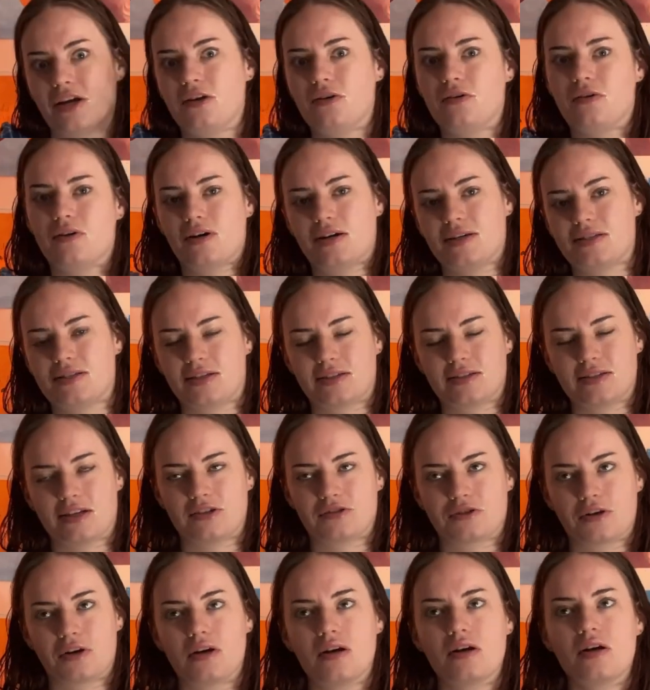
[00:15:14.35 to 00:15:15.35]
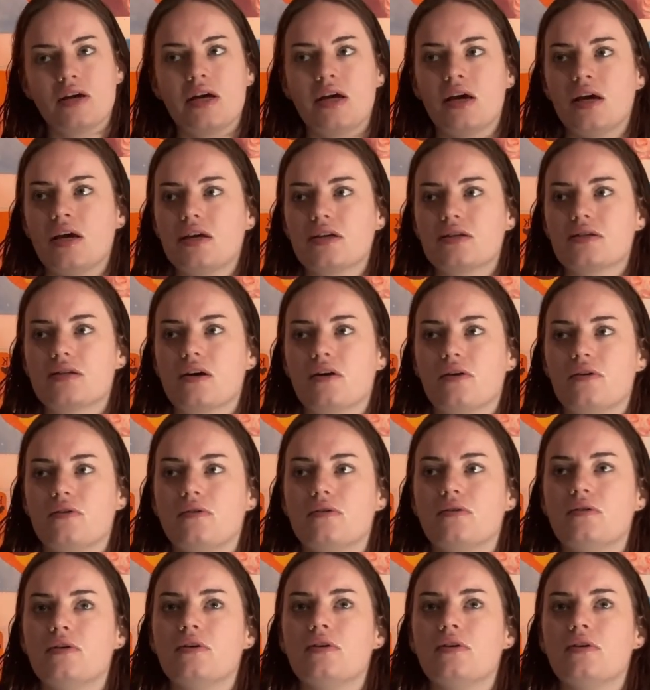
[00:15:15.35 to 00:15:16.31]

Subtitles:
you guys, etc. So